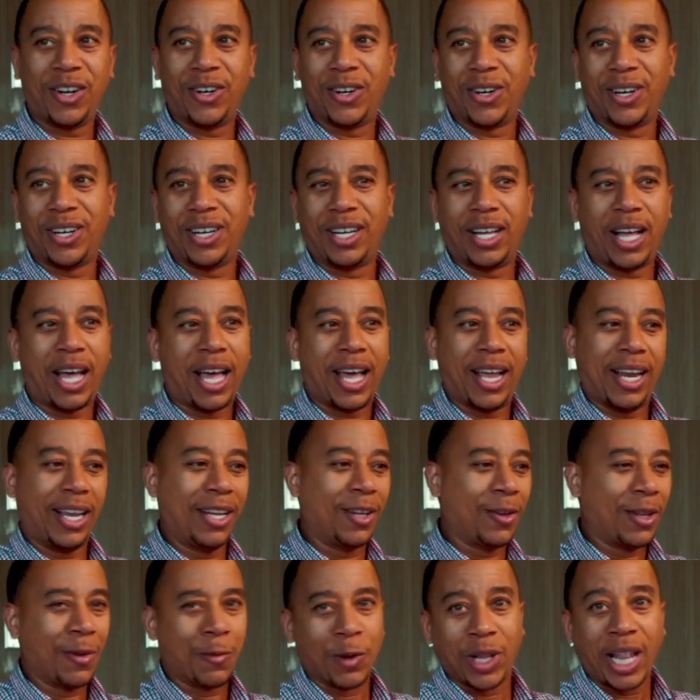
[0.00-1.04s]
or I
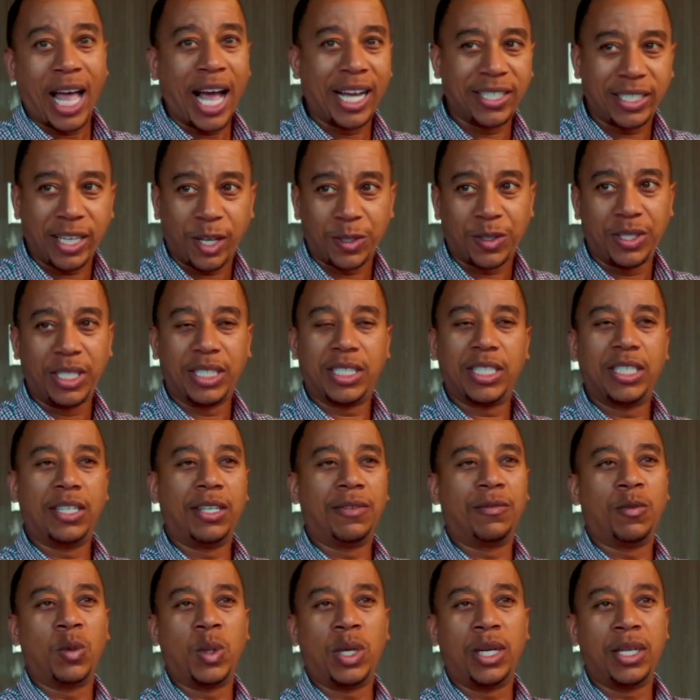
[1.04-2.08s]
didn't realize how sensitive
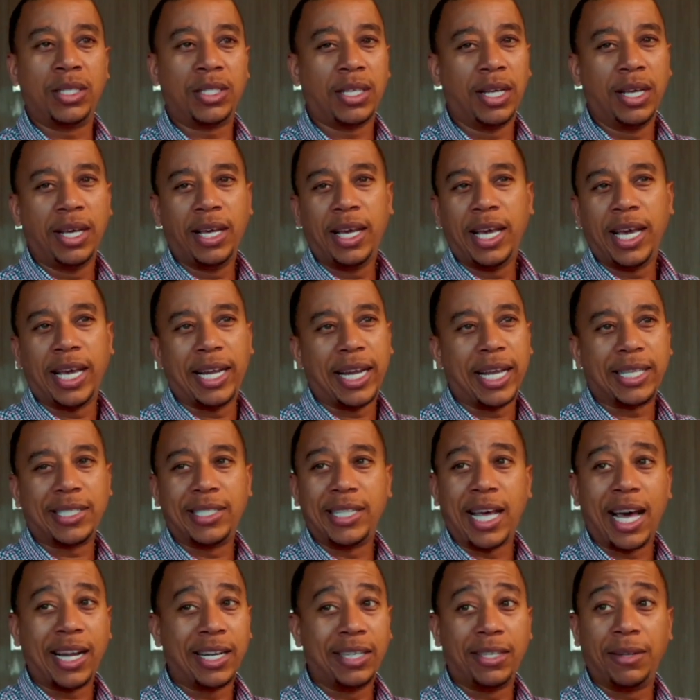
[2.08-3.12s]
it was, and that's
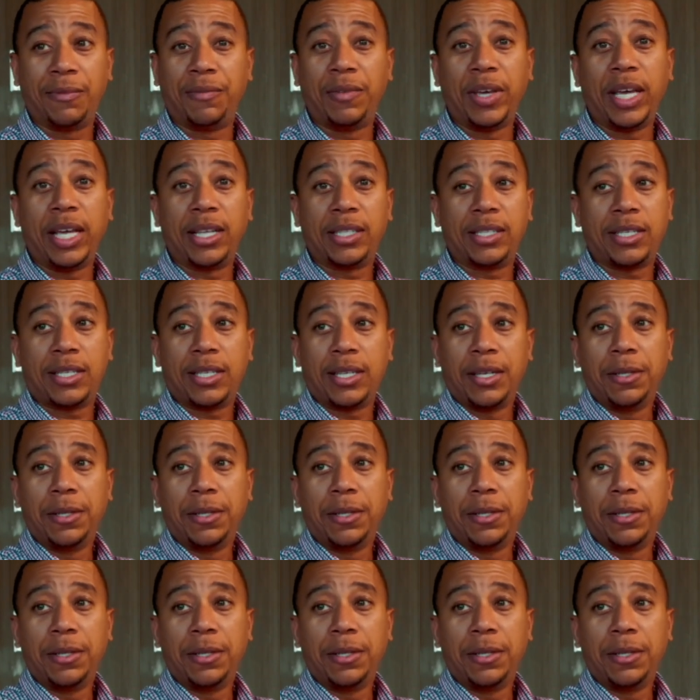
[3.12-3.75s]
not a defense.